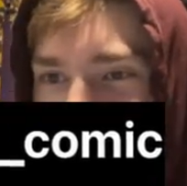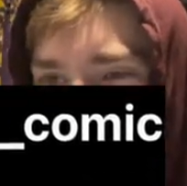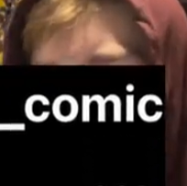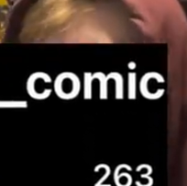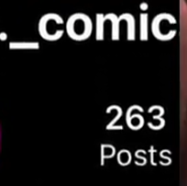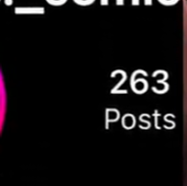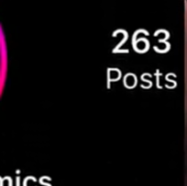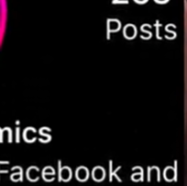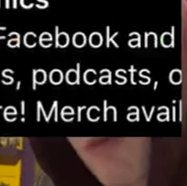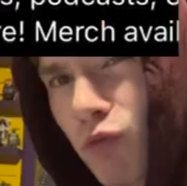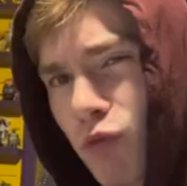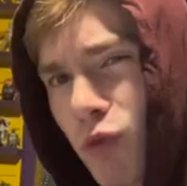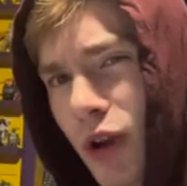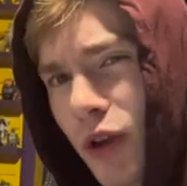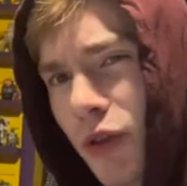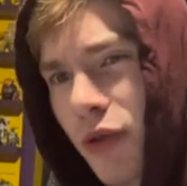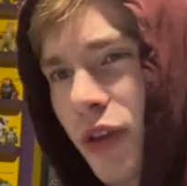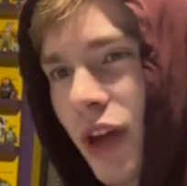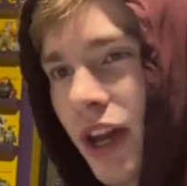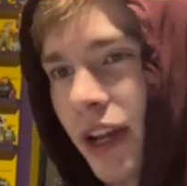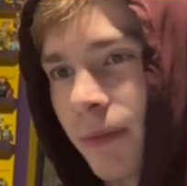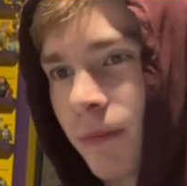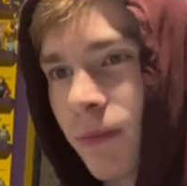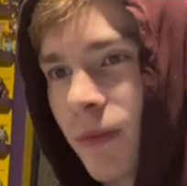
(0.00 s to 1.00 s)
Just a weird
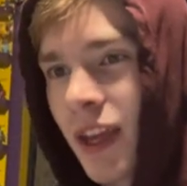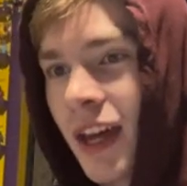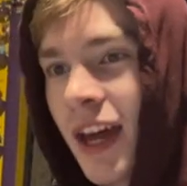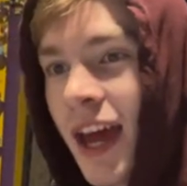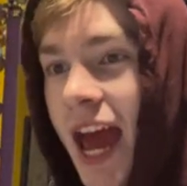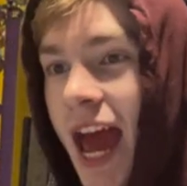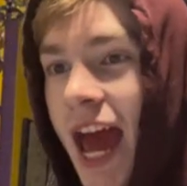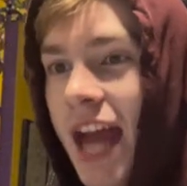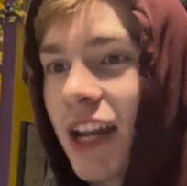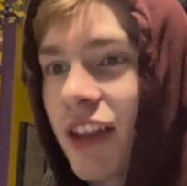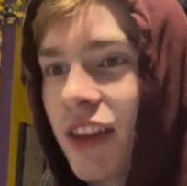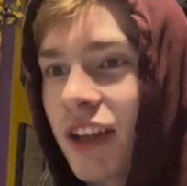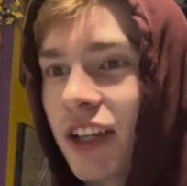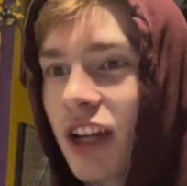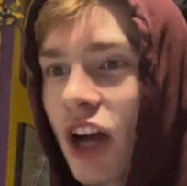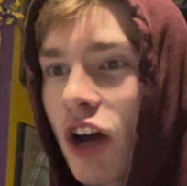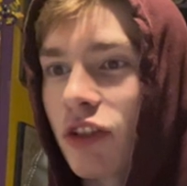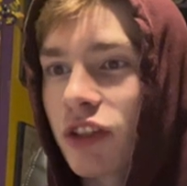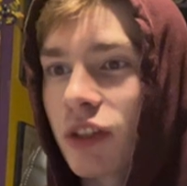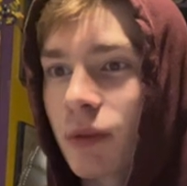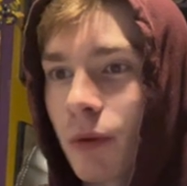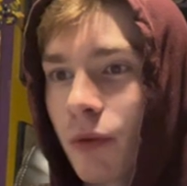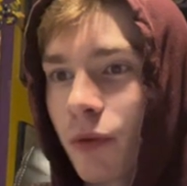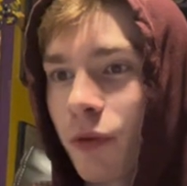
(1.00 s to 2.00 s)
thing. Anything
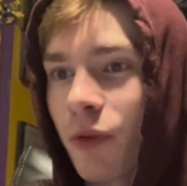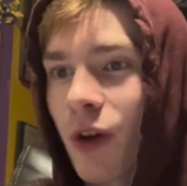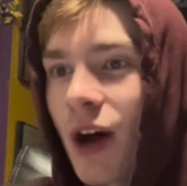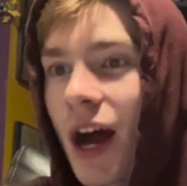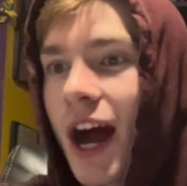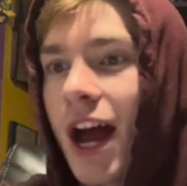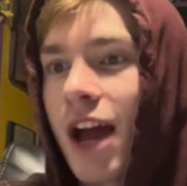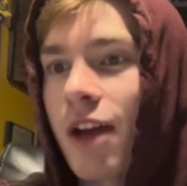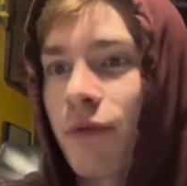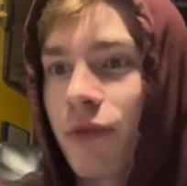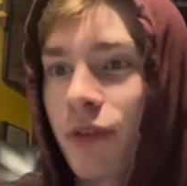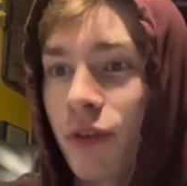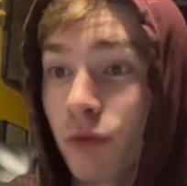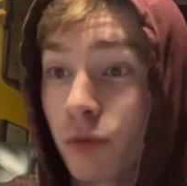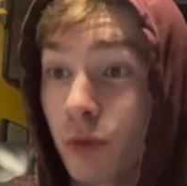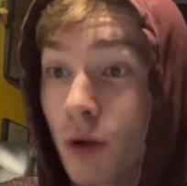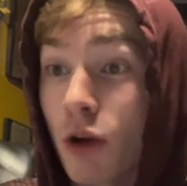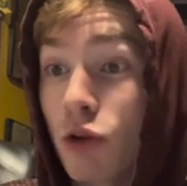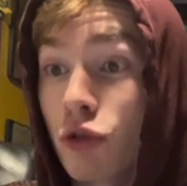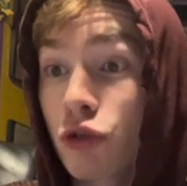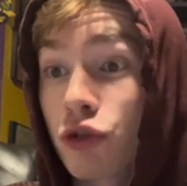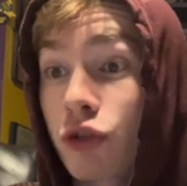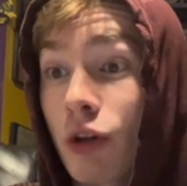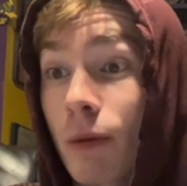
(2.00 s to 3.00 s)
goes. Number five, the
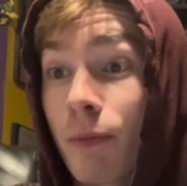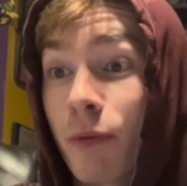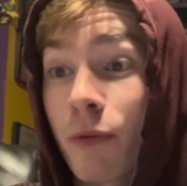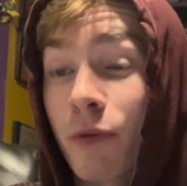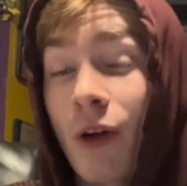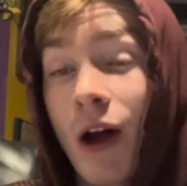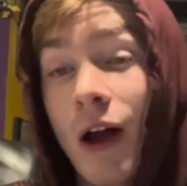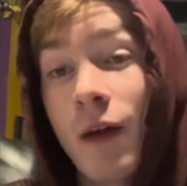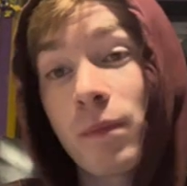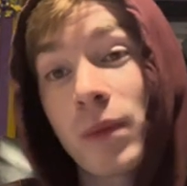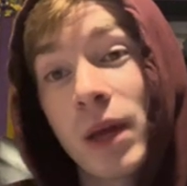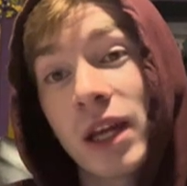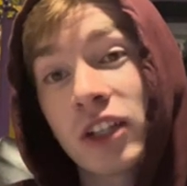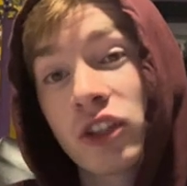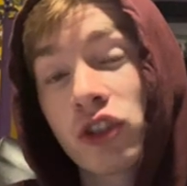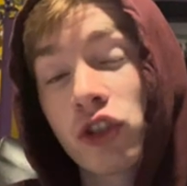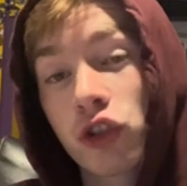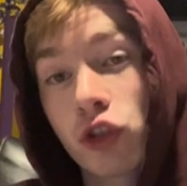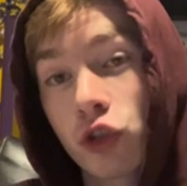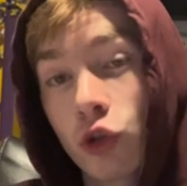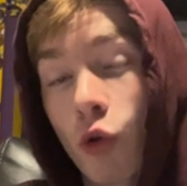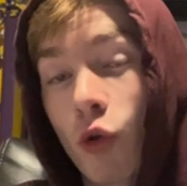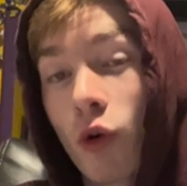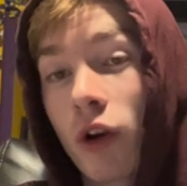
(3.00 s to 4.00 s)
road trip five page
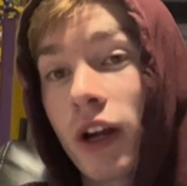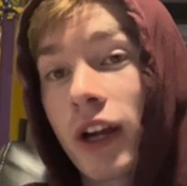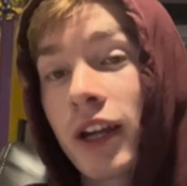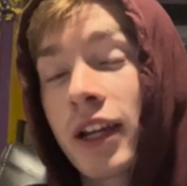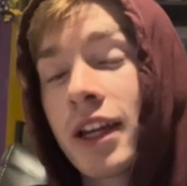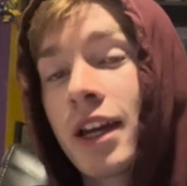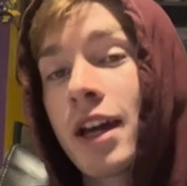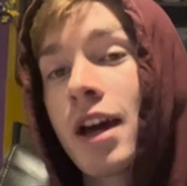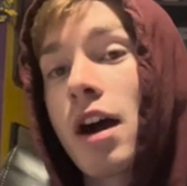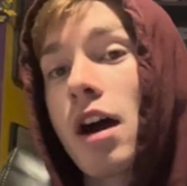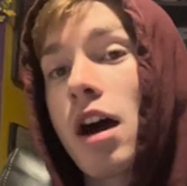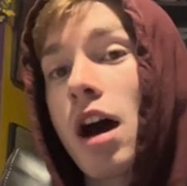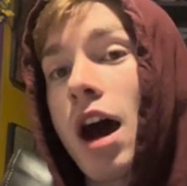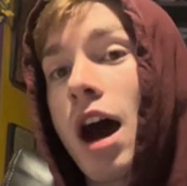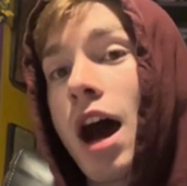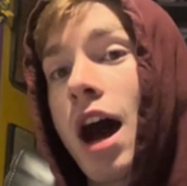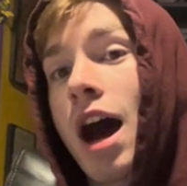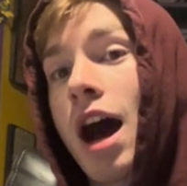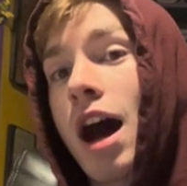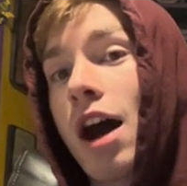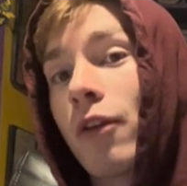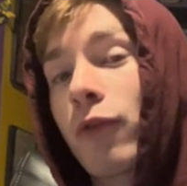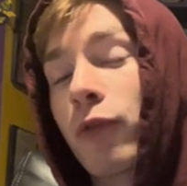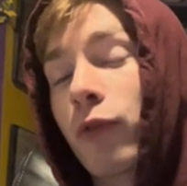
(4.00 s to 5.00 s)
story
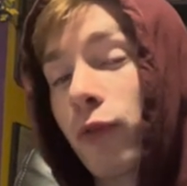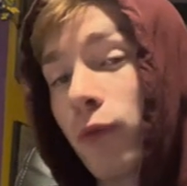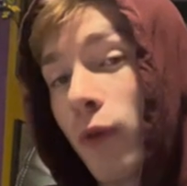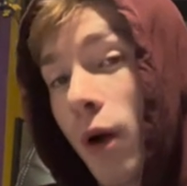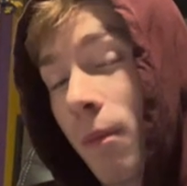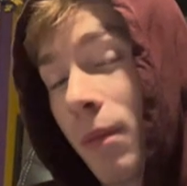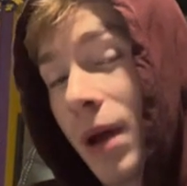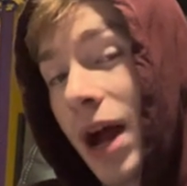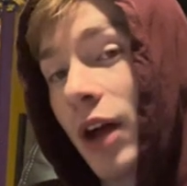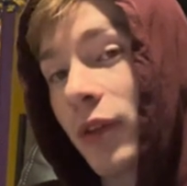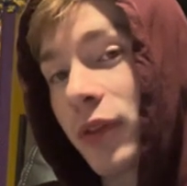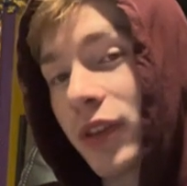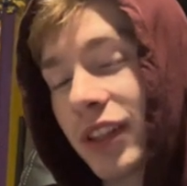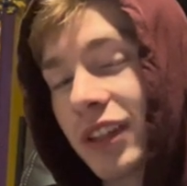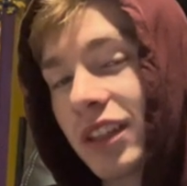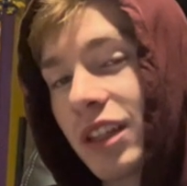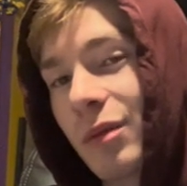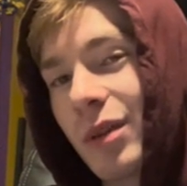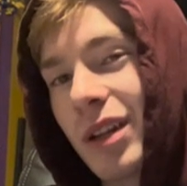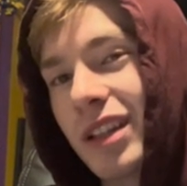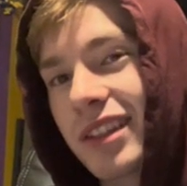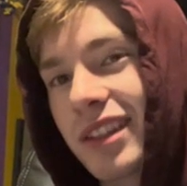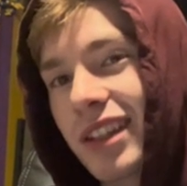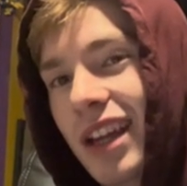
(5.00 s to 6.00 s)
uh, about the
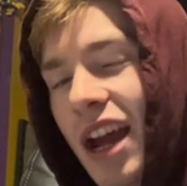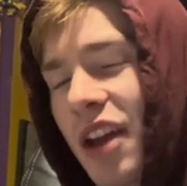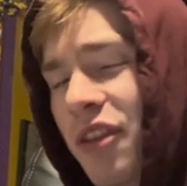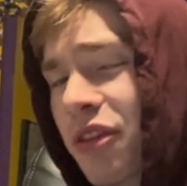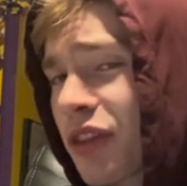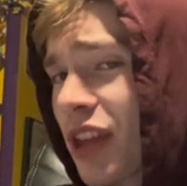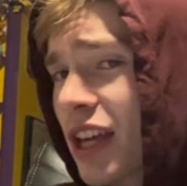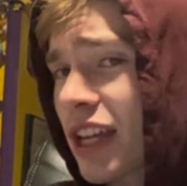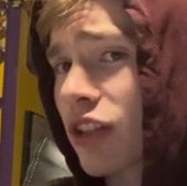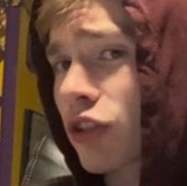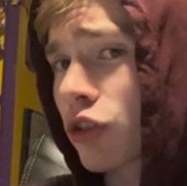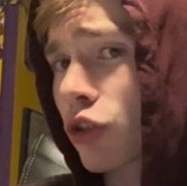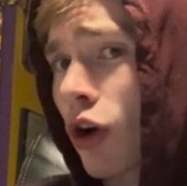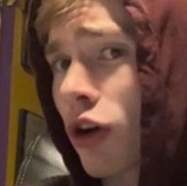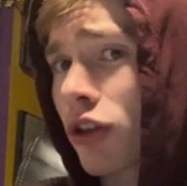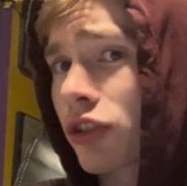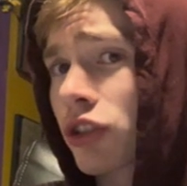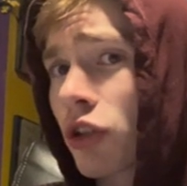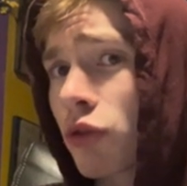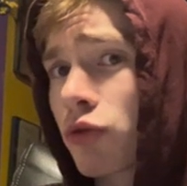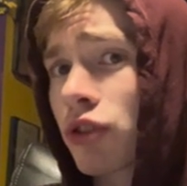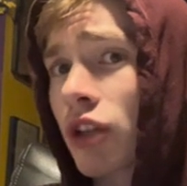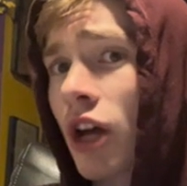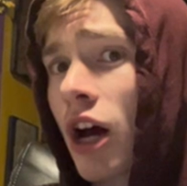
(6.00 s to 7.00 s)
TMNT, I think, is
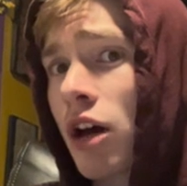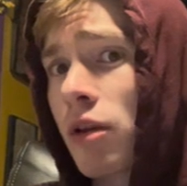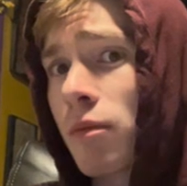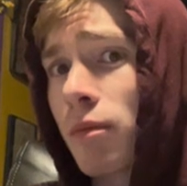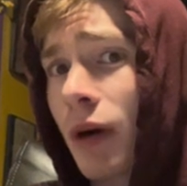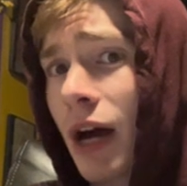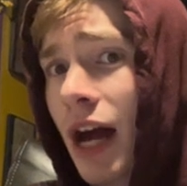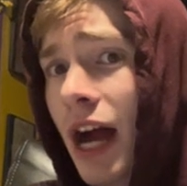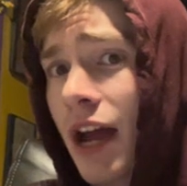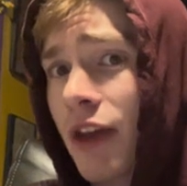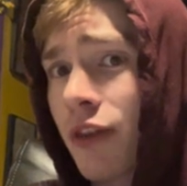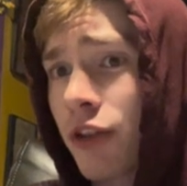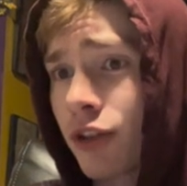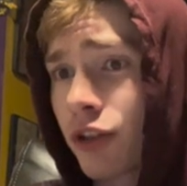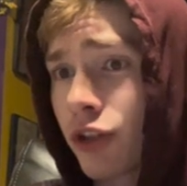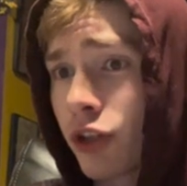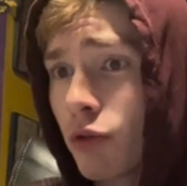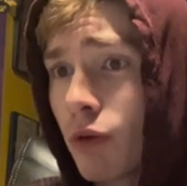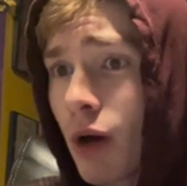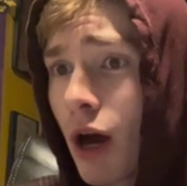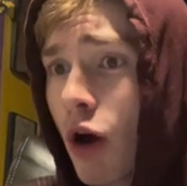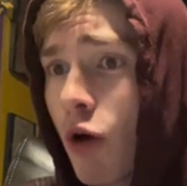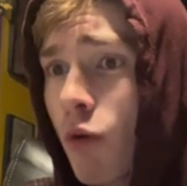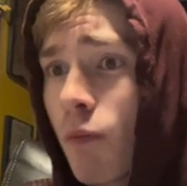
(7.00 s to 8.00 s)
also done by the
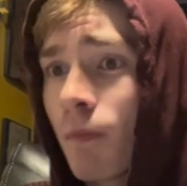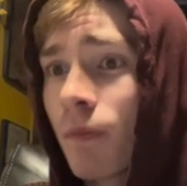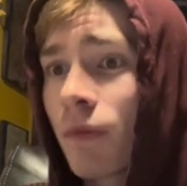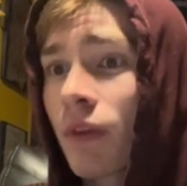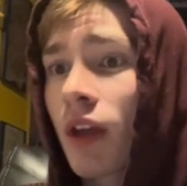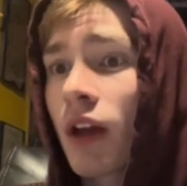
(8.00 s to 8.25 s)
duo.